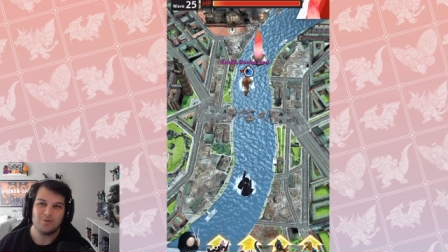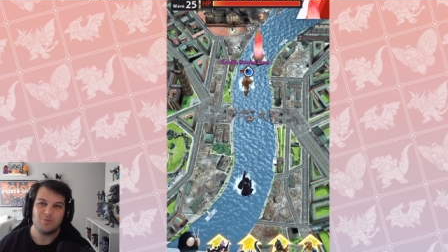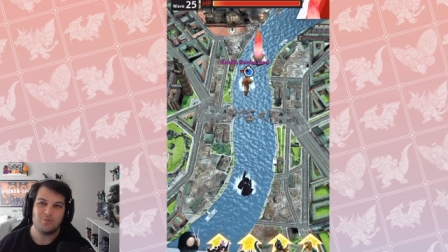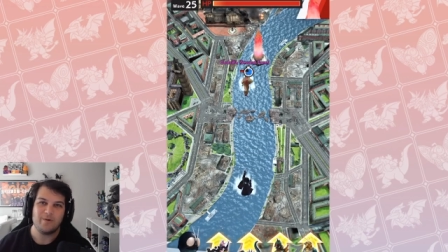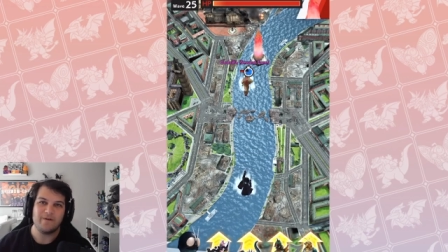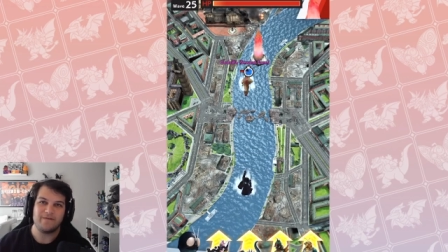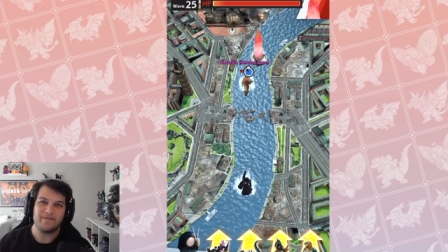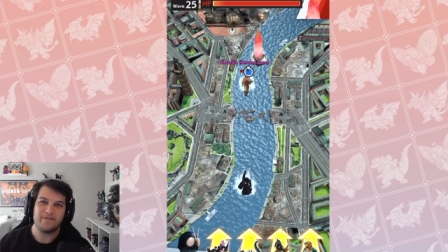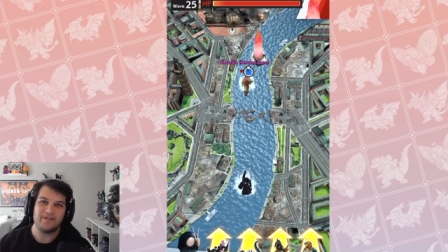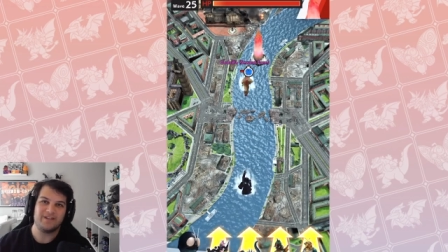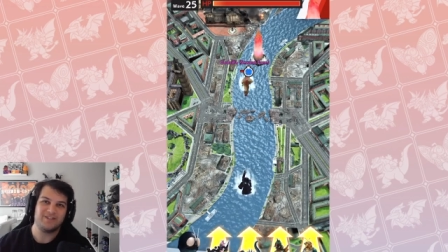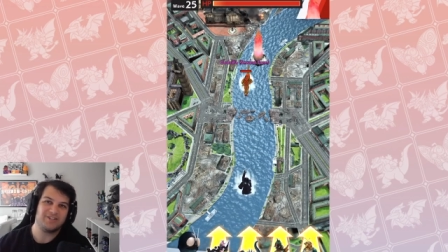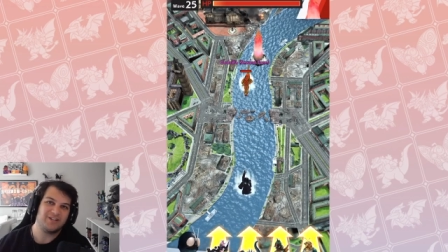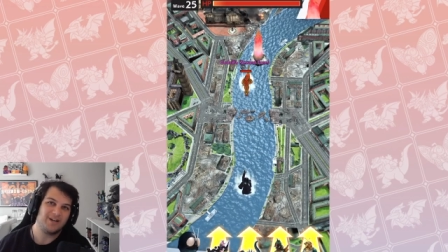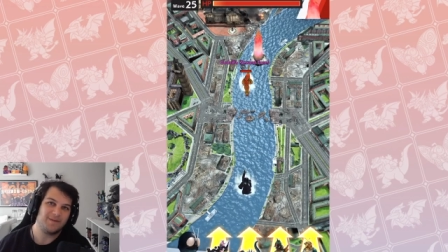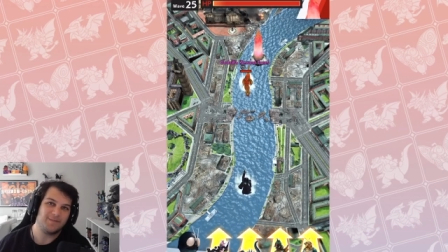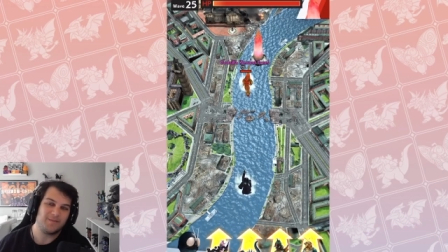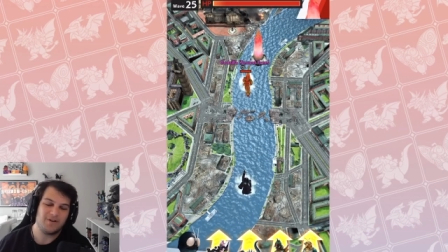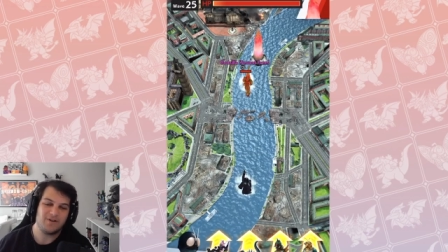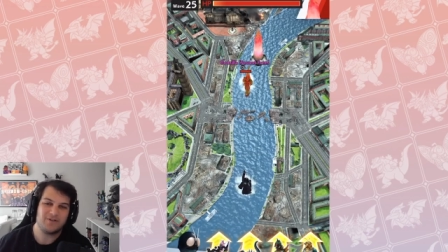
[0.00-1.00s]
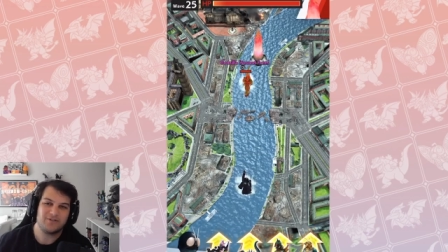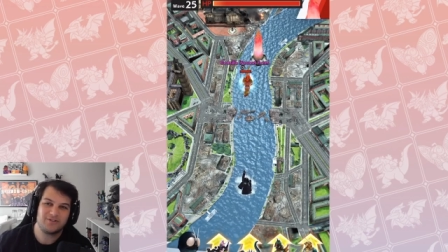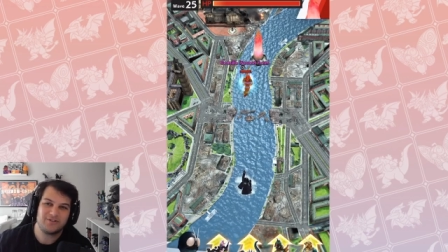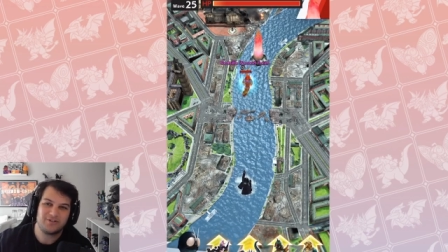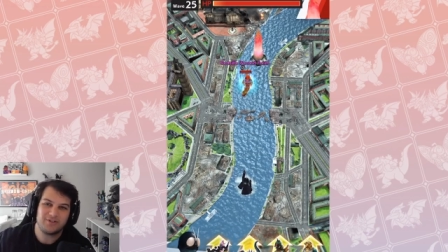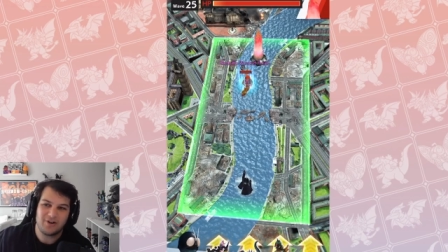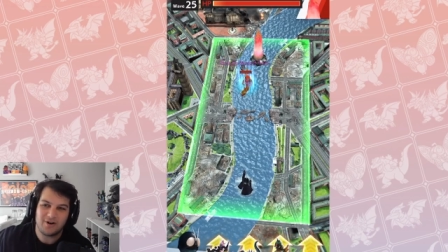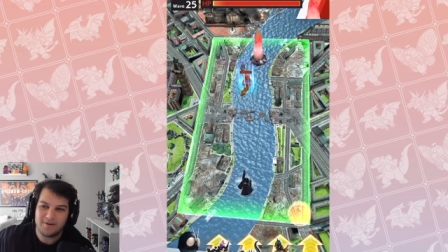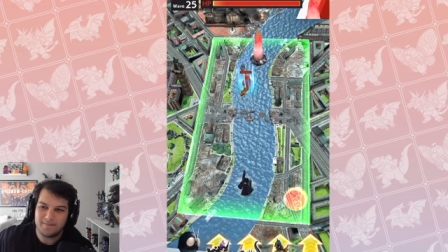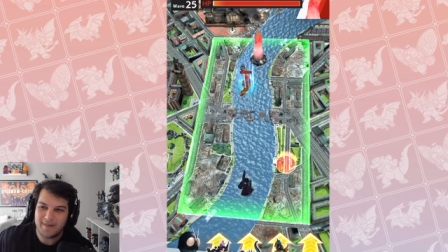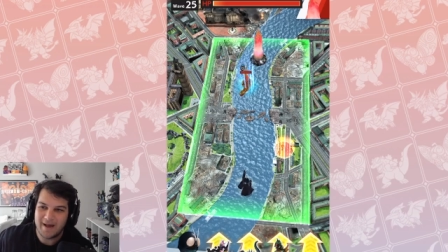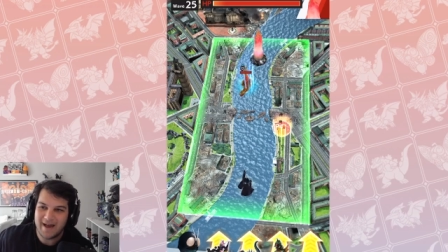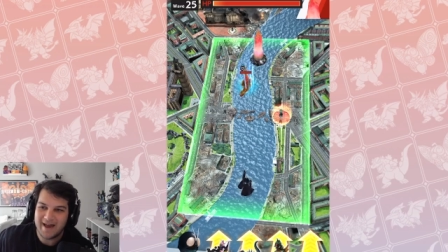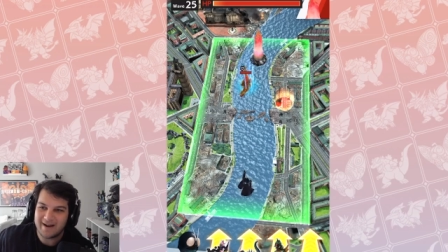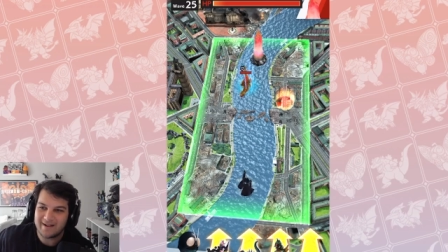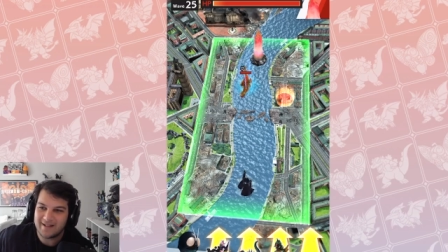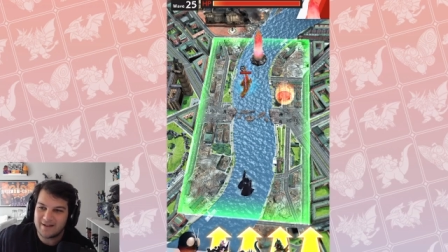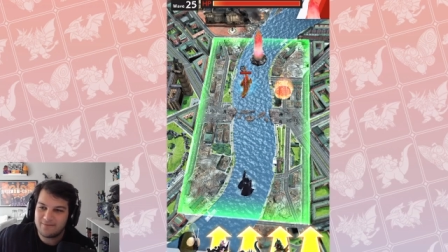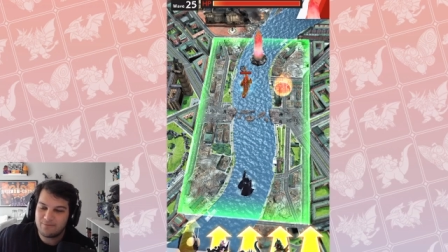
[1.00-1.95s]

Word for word: we are finishing up All-Star Battle.